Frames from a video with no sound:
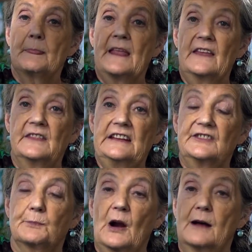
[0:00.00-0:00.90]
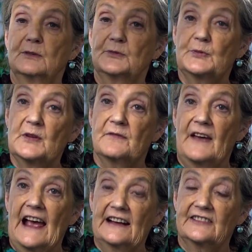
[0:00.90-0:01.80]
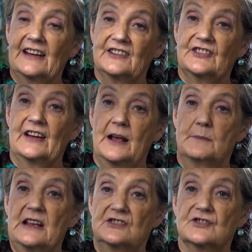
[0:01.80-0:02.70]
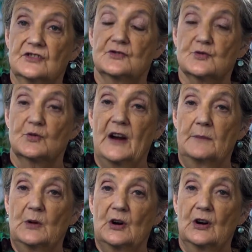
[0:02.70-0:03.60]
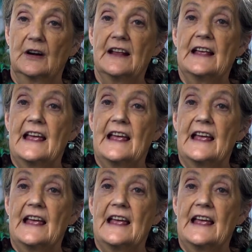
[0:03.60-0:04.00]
And these problems with FACS tests that I mentioned, tremor